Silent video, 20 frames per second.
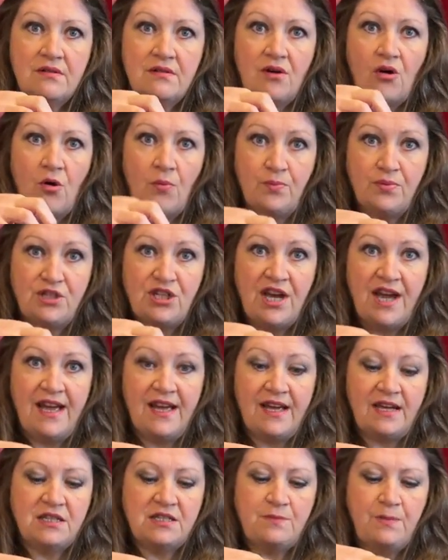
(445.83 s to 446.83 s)

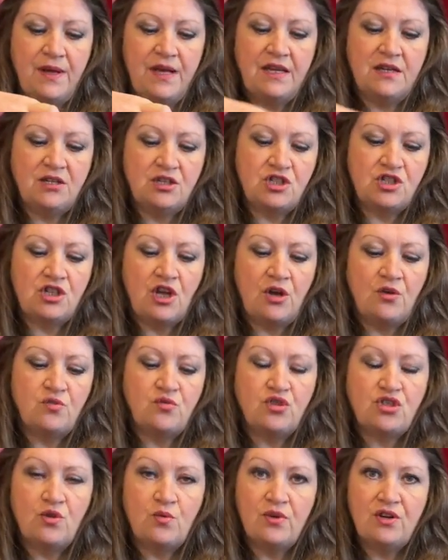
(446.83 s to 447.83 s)
object being sewn
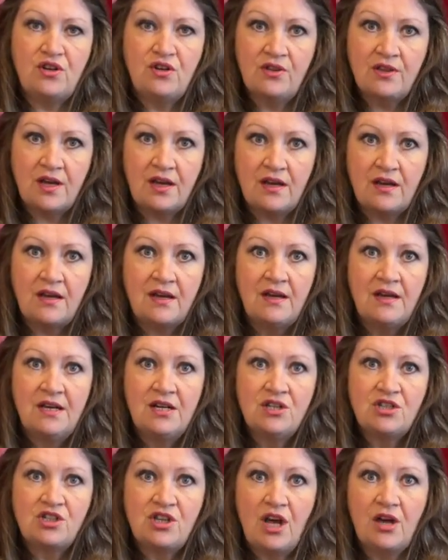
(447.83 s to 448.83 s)
to another,
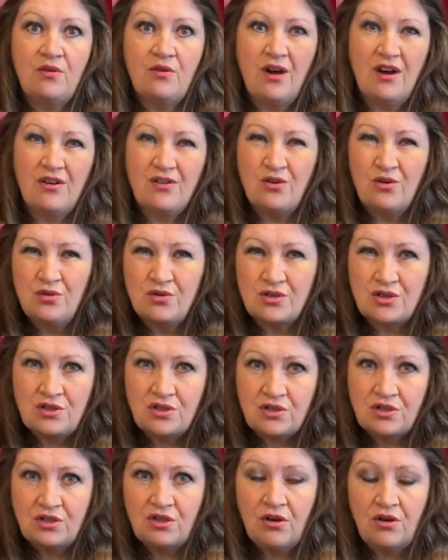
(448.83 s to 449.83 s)
so of course
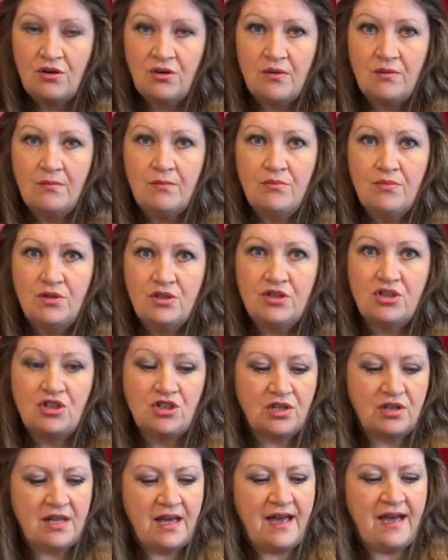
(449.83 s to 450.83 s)
there's not much
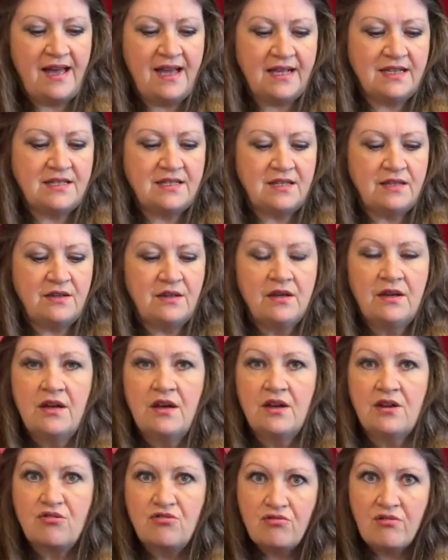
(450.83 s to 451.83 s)
there to
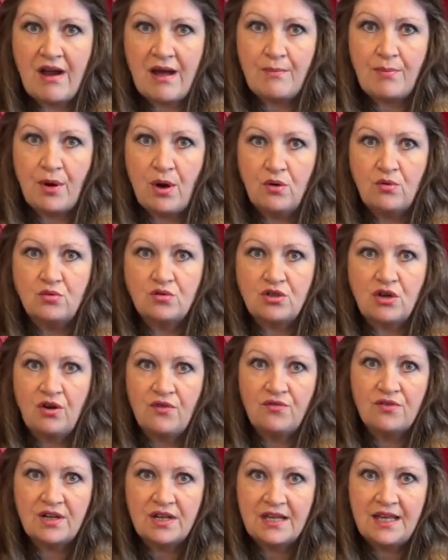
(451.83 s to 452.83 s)
grab hold of
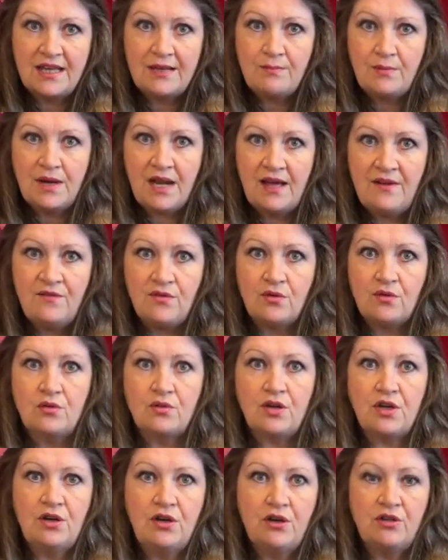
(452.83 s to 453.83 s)
and keep level.
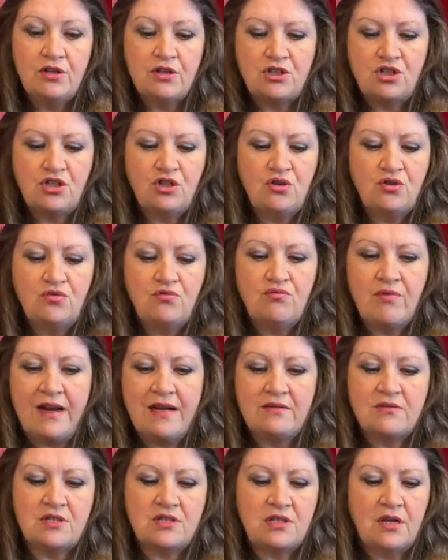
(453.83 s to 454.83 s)
You know, they're two
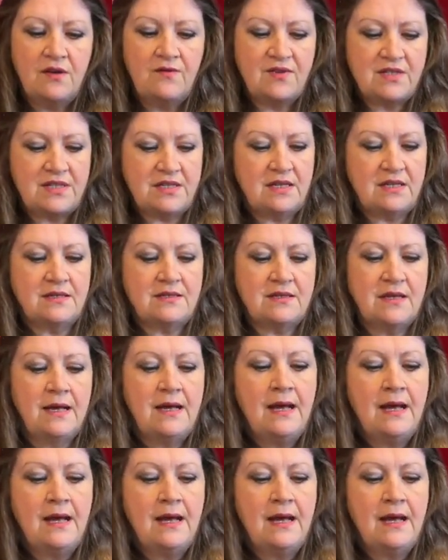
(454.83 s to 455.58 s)
round surfaces.